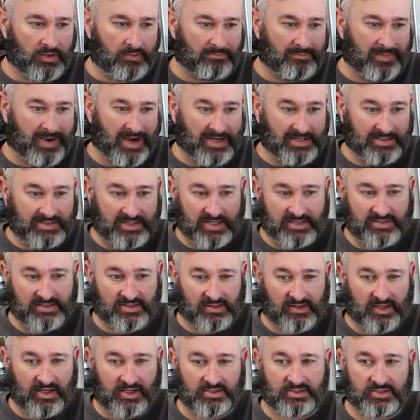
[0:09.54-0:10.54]
my dust
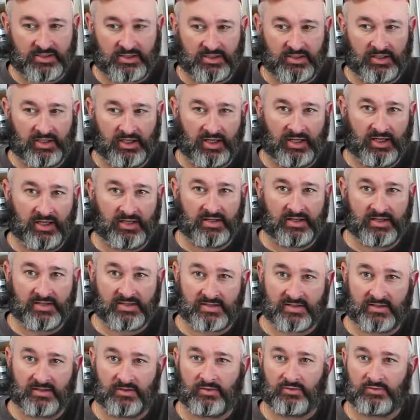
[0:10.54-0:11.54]
collection in
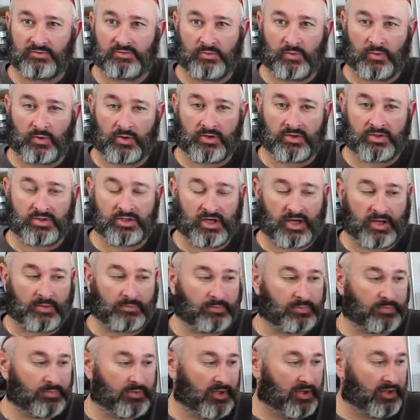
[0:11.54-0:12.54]
this little
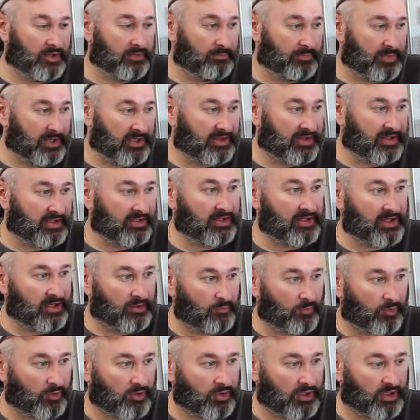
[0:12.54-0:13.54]
workshop. The big thing that
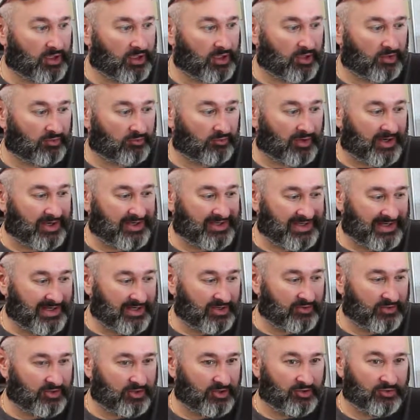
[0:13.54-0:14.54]
I'm working on right
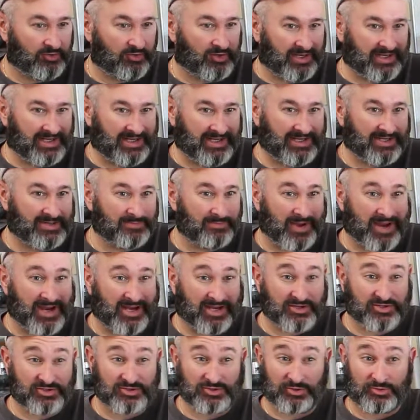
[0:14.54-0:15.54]
now, though, I need to make
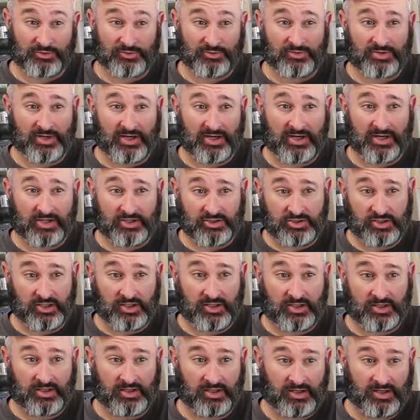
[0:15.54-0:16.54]
a circle cutting
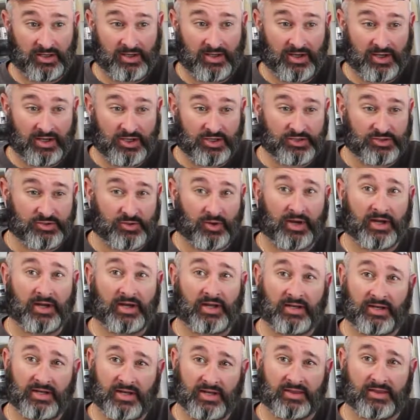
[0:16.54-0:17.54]
jig so I
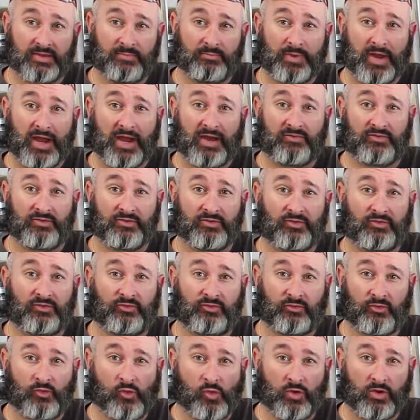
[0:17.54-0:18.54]
can cut the baffles
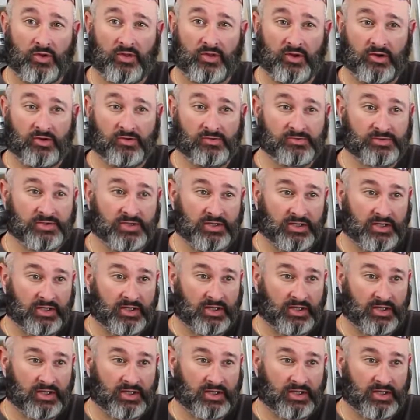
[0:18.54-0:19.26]
for those.